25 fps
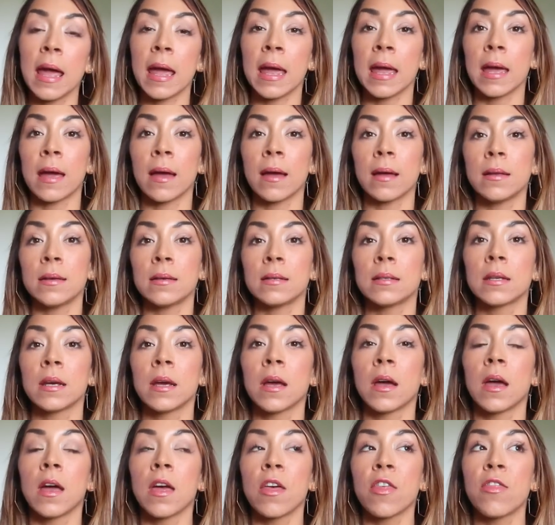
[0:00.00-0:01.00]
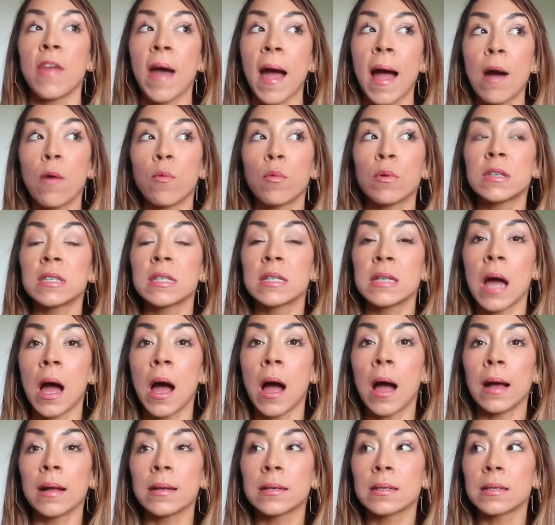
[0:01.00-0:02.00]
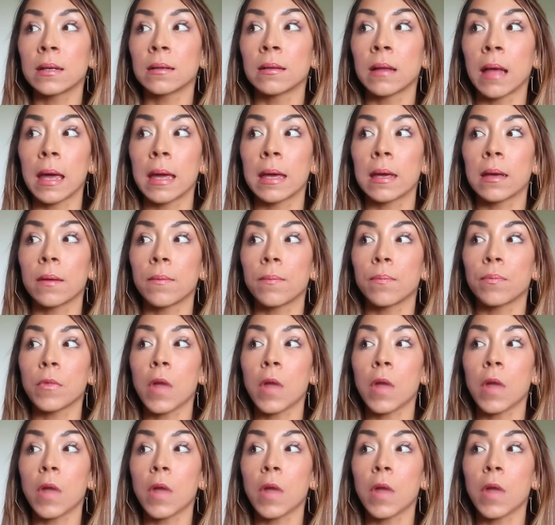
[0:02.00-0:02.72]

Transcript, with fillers: And that was not like